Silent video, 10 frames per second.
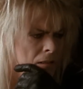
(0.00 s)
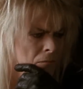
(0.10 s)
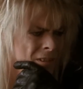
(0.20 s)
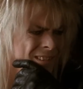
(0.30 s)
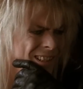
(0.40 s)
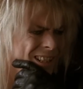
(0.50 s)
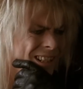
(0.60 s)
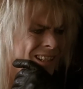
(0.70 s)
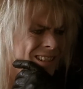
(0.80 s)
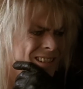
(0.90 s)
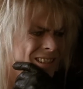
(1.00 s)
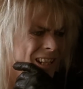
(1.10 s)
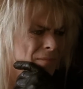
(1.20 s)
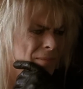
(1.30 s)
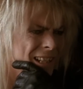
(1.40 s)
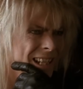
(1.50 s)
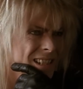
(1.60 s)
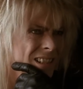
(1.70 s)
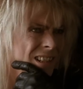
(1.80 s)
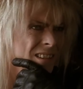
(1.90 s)
but actually... What is that
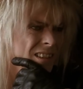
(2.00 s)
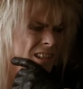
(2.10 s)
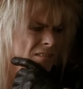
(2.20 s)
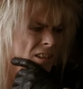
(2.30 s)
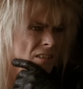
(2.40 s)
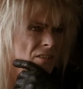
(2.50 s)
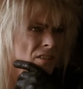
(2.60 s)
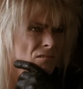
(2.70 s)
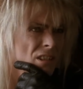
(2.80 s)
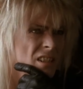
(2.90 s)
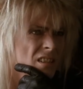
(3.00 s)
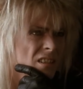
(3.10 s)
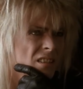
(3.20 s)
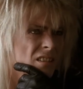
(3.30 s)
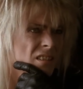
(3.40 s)
plastic thing round your wrist?